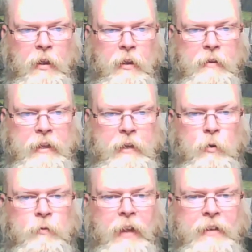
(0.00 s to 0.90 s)
The
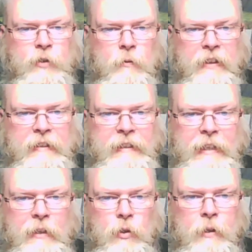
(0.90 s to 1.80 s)
eagle flies over the
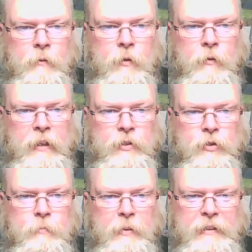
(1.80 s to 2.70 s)
sea looking for
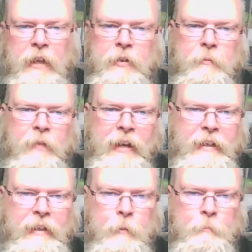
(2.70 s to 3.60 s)
fish, but seldom
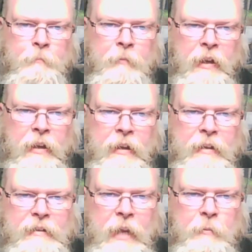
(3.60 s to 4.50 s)
finding them.
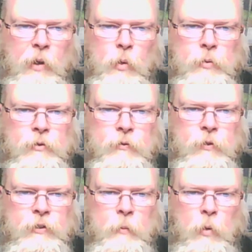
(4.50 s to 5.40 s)
Same goes
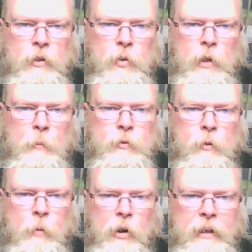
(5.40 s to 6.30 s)
for someone who comes to
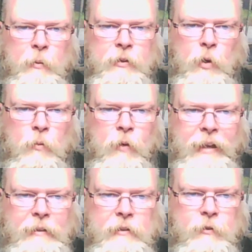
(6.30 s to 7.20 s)
a party with no
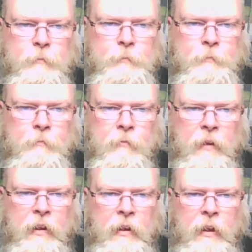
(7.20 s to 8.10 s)
friends.
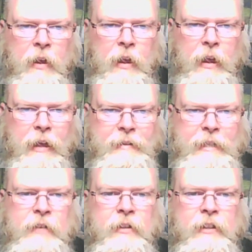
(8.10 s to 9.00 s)
A
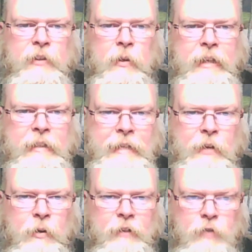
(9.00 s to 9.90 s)
secret is only a
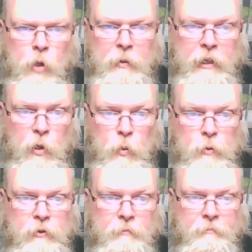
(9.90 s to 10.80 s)
secret if nobody
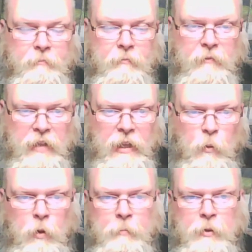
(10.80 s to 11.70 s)
knows.
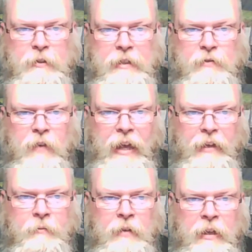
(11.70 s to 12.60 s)
Telling one person is
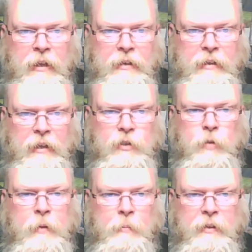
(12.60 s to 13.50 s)
fine. Telling
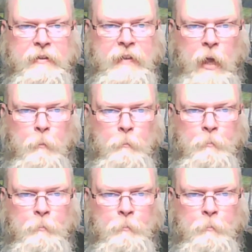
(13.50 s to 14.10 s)
2 people is dumb.